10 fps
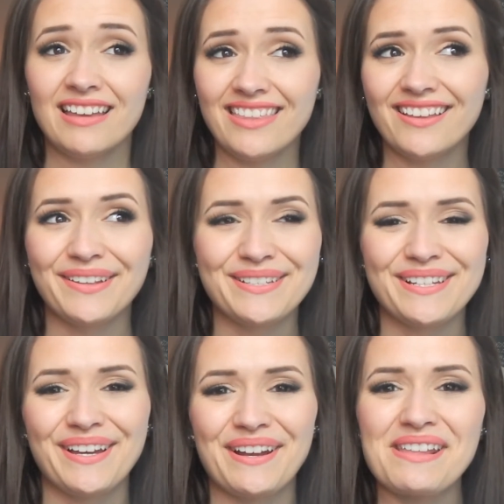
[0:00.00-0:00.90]
I think it looks
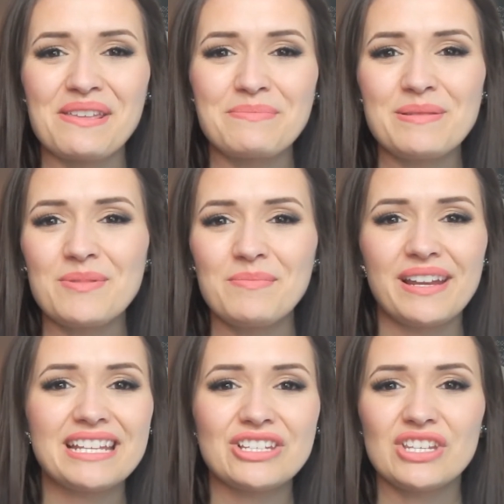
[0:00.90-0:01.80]
good on other people,
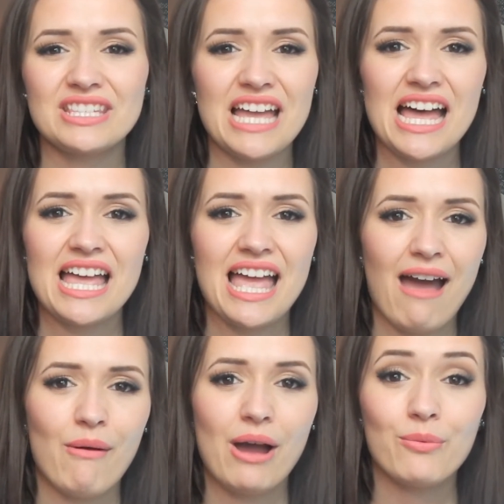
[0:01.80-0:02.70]
but it's just not
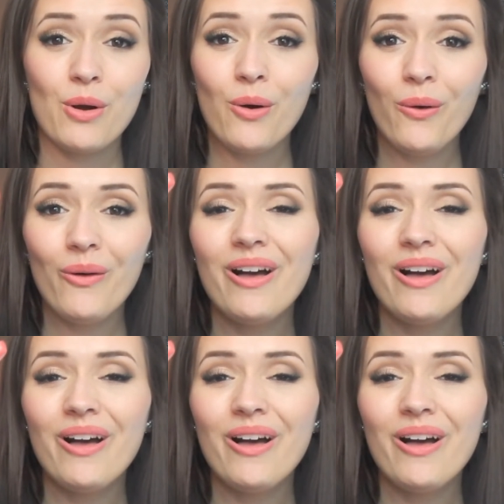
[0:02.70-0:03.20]
how I roll.